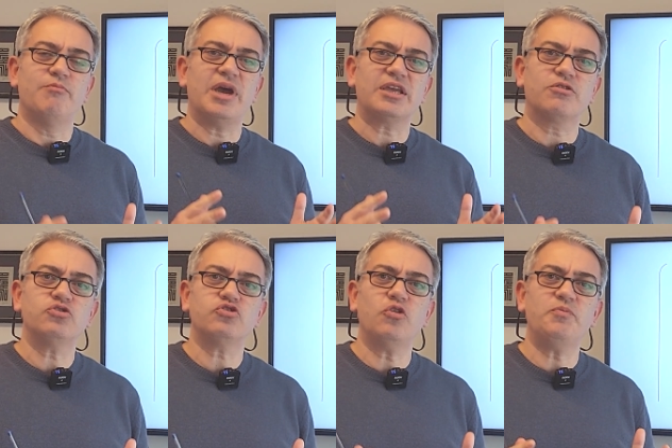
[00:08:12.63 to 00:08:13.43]

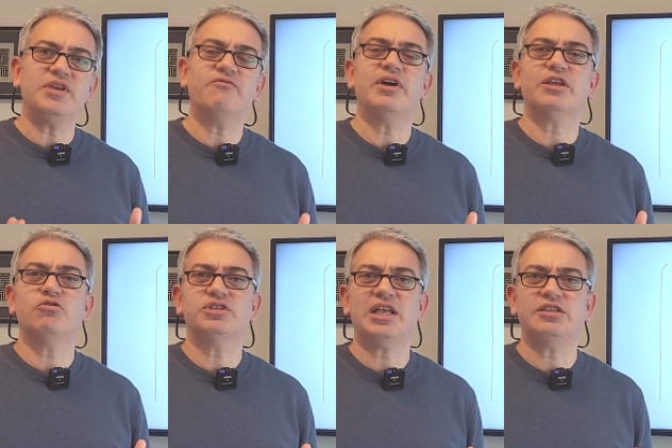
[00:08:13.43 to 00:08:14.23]
microscopic
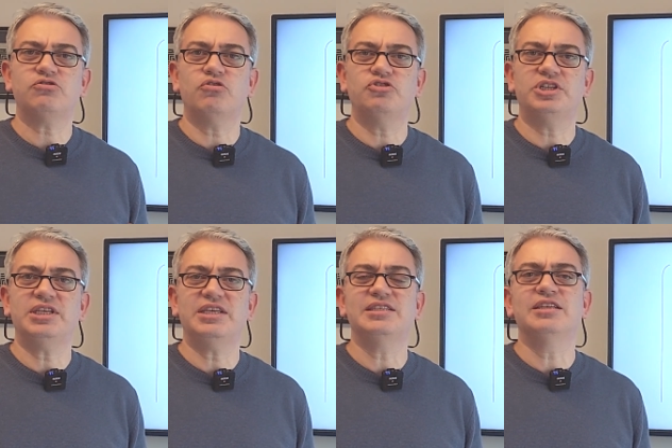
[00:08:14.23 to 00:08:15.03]
varicocele
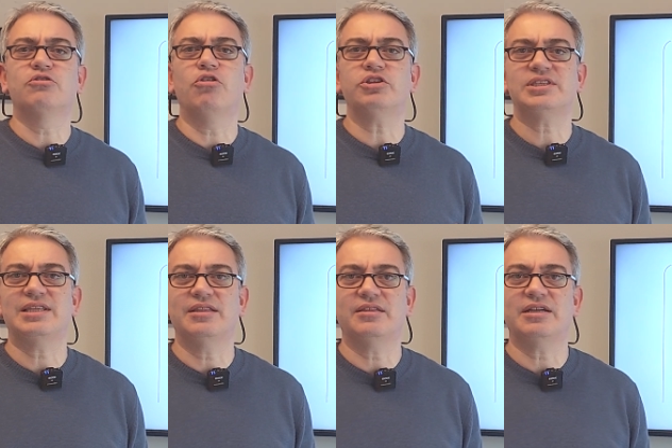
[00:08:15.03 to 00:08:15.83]
surgery is the gold
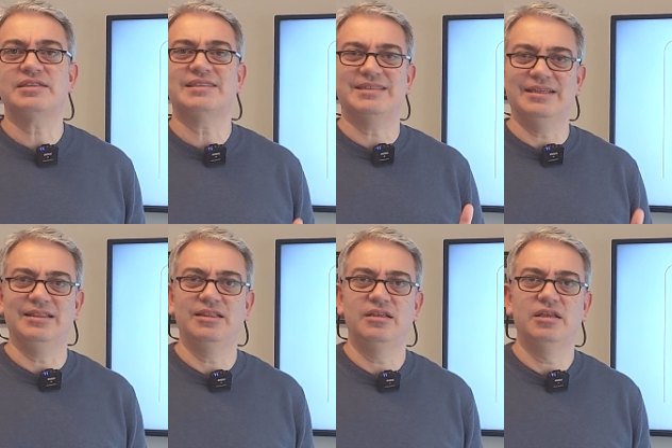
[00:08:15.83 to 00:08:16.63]
standard
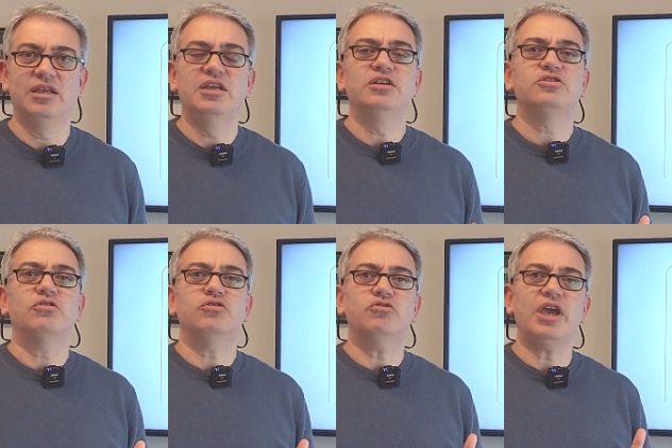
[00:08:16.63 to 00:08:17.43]
still. So
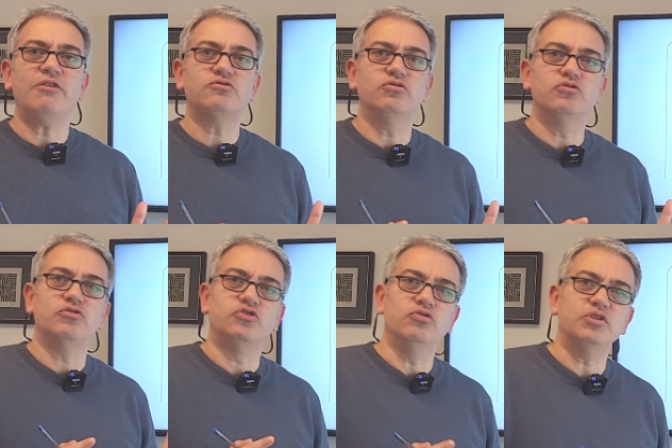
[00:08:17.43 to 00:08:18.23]
you have to
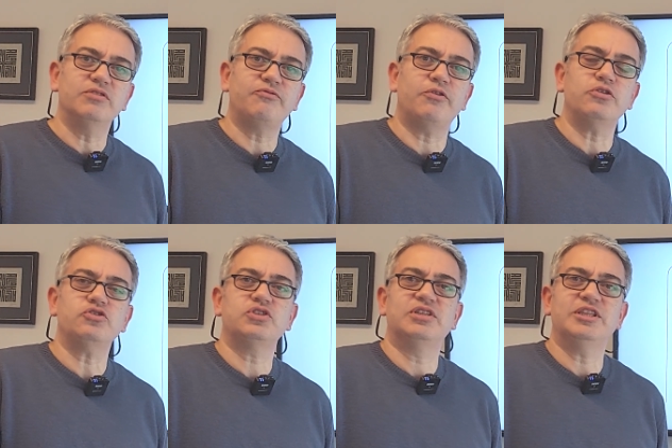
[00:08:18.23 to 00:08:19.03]
do the
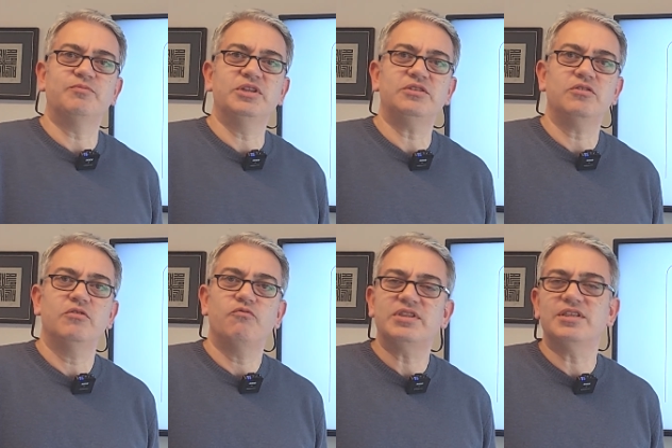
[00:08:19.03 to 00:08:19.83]
first treatment
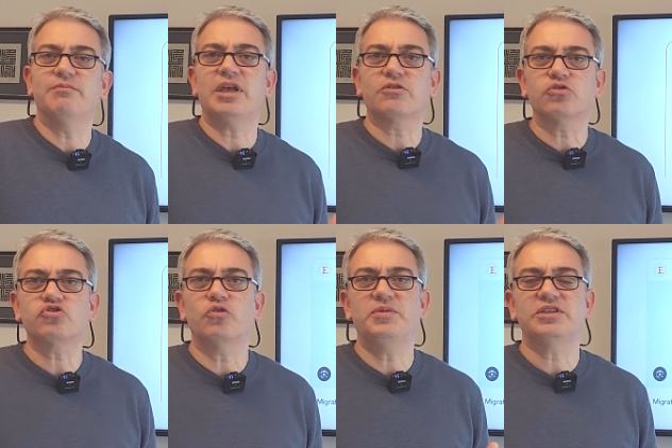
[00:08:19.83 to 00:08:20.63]
with the
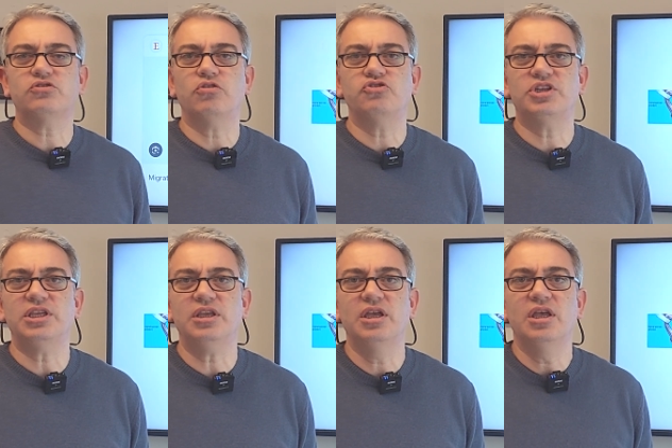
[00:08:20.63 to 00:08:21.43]
microscopic surgery,